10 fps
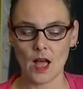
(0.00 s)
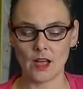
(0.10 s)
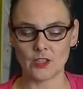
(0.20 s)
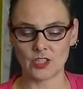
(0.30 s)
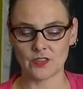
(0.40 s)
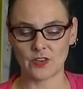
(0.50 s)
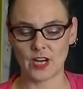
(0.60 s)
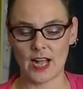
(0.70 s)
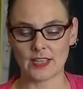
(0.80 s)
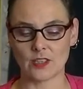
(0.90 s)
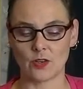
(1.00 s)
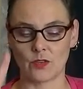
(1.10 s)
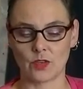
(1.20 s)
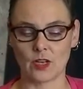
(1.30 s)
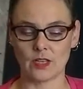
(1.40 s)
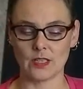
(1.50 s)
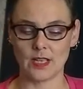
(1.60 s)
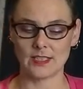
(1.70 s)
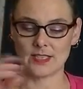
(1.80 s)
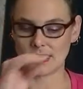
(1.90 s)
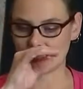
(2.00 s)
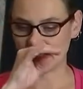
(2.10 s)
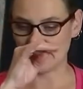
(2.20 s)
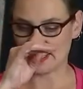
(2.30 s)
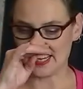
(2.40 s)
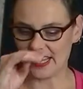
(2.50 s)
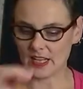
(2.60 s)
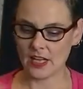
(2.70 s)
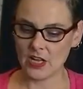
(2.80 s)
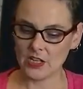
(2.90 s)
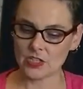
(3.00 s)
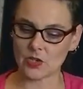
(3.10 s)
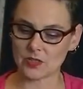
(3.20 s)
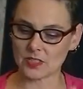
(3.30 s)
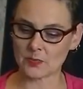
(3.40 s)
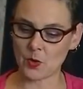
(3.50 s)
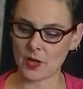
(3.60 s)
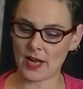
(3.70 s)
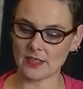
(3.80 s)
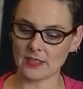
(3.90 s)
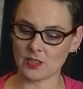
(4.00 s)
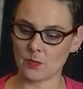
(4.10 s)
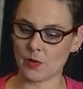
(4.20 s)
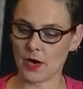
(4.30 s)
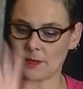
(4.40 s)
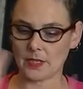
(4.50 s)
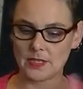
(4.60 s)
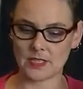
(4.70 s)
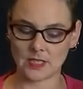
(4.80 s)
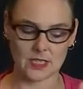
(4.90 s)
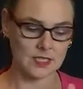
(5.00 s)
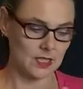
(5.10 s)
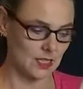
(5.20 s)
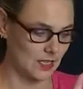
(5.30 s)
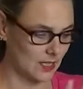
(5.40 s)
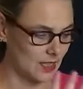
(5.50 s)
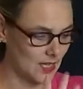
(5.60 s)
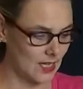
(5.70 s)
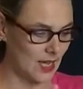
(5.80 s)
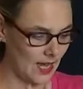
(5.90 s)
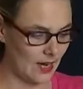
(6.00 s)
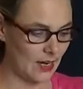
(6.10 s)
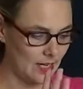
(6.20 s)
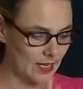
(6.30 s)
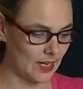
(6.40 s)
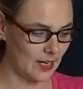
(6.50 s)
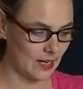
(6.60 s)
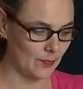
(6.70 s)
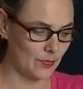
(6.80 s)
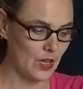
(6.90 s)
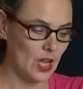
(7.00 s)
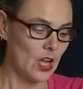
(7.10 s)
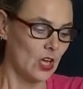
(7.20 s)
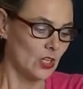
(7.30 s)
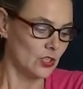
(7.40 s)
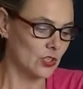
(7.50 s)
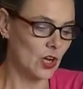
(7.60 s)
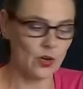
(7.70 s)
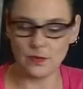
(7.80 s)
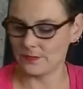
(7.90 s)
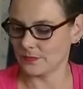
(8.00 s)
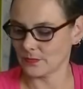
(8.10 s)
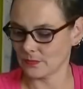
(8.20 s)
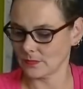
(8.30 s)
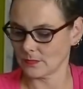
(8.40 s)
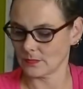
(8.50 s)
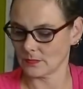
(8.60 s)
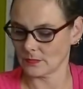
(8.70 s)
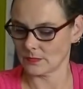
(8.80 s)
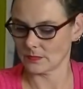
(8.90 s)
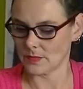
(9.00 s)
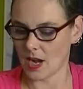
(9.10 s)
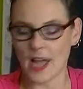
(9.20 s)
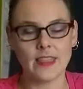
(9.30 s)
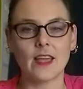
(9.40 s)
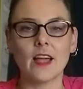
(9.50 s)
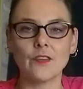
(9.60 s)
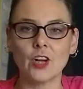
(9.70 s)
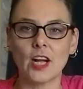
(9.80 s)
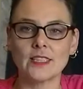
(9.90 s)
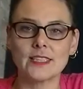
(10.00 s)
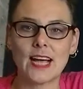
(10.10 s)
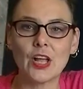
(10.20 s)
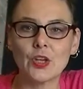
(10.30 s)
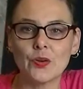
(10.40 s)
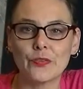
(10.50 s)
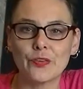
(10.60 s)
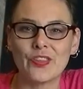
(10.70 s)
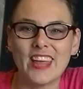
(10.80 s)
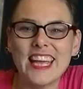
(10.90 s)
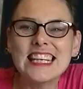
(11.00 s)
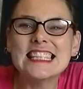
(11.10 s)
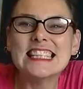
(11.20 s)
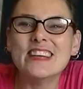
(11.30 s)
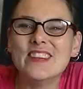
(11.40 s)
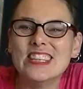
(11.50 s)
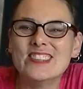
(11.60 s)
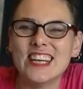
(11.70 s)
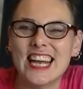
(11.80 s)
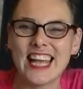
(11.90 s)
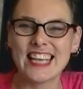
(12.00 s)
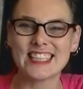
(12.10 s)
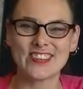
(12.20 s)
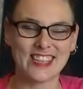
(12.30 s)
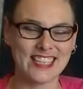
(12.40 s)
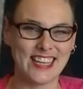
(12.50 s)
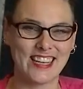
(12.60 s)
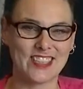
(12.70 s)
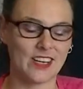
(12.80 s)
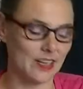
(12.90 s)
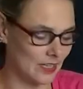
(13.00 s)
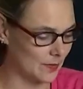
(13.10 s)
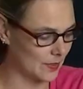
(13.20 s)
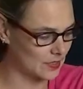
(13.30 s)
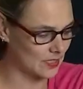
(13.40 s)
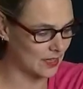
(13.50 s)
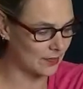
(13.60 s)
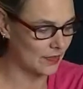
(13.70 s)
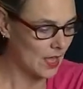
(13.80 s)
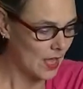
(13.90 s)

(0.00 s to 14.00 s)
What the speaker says: just for as an overall scent clearing. So smoke has its own properties that does clear the air here. So I think I forgot to tell you a few things in between. I get so excited talking about stuff.